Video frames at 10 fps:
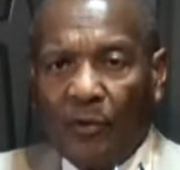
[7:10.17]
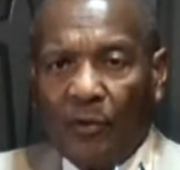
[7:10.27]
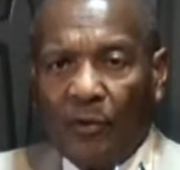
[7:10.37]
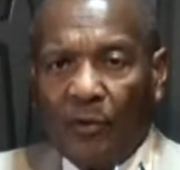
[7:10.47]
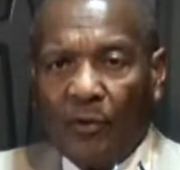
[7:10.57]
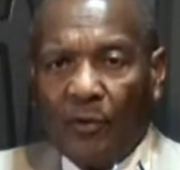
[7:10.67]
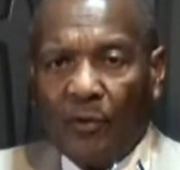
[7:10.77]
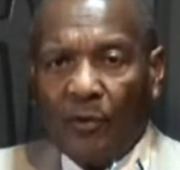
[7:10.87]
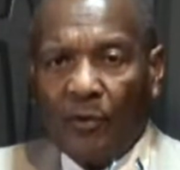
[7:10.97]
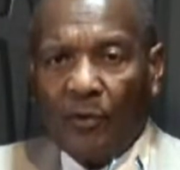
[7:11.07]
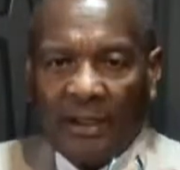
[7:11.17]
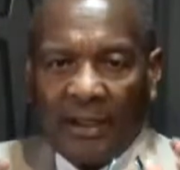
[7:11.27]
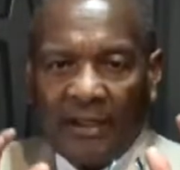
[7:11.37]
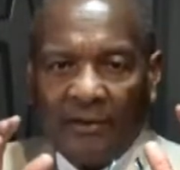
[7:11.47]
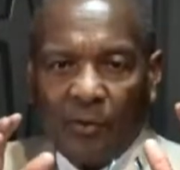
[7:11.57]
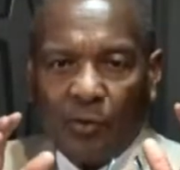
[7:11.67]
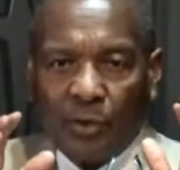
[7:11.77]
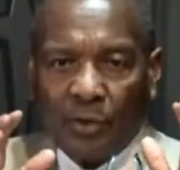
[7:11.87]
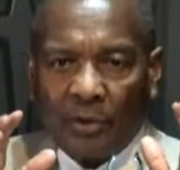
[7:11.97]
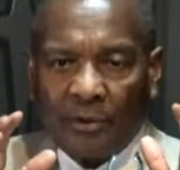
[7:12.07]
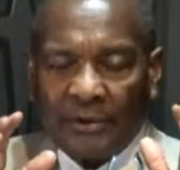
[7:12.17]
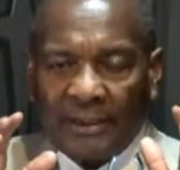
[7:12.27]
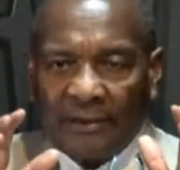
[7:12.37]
the text and the world